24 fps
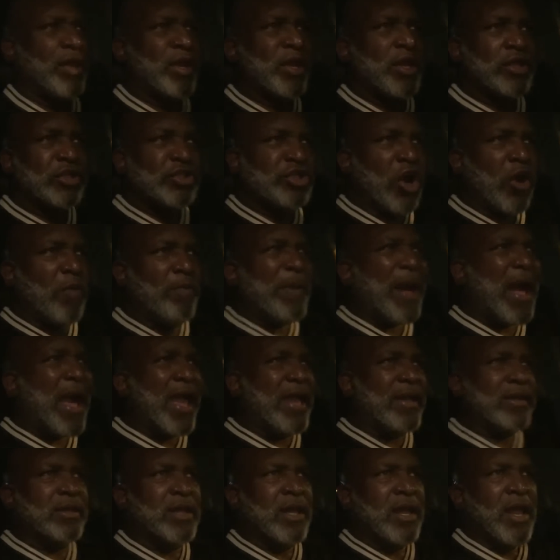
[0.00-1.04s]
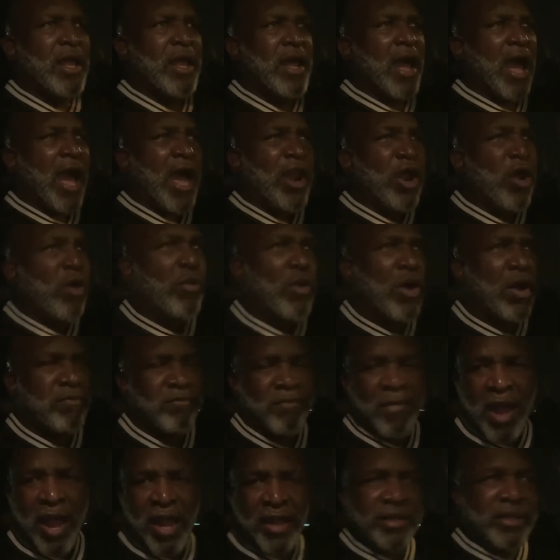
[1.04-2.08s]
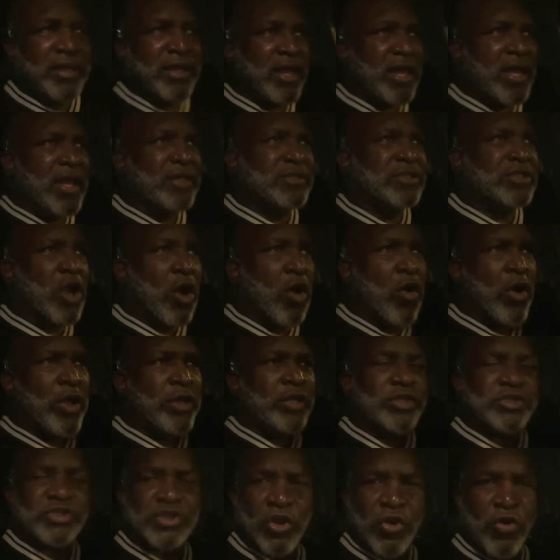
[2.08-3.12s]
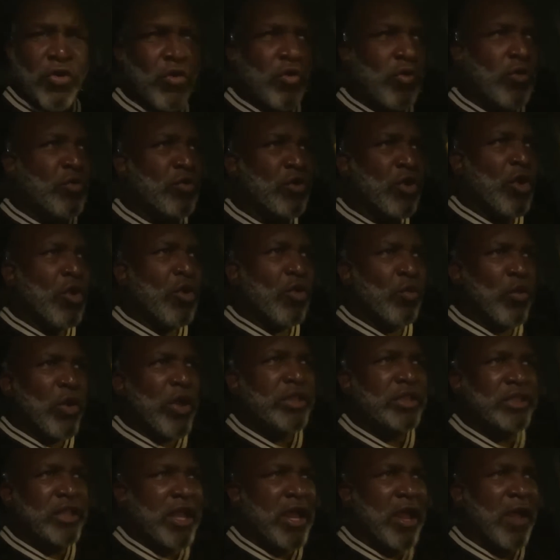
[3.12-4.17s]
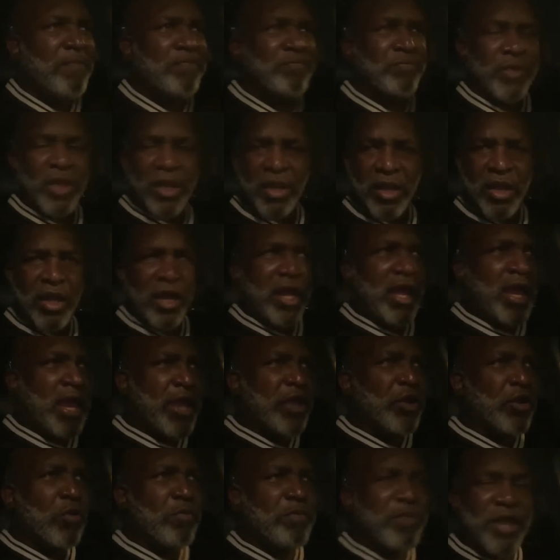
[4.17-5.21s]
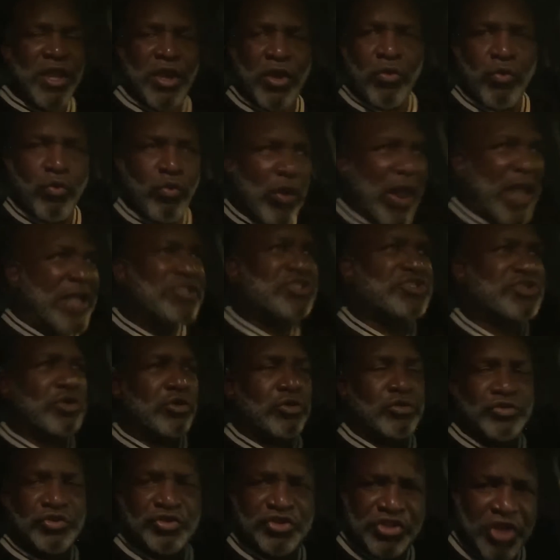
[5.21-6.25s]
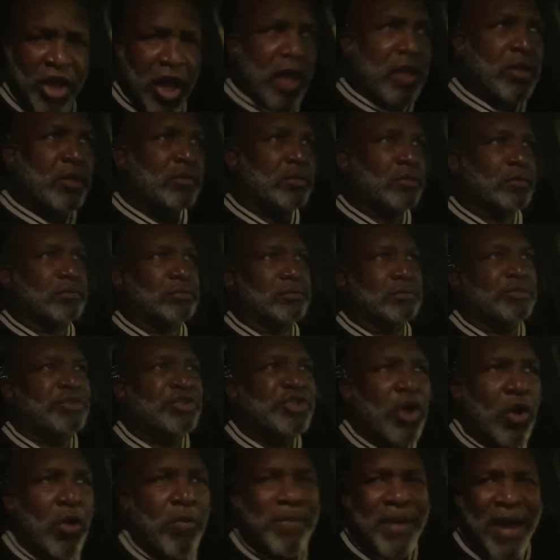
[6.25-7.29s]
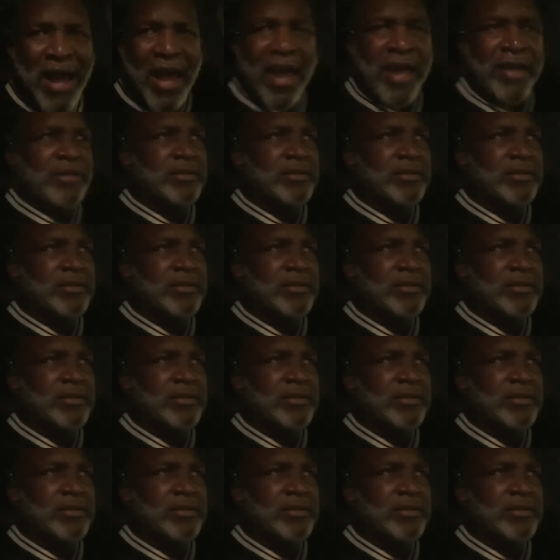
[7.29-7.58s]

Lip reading: Joe Biden, I don't want my kids going to school with them. It'll be a racial jungle. Joe Biden,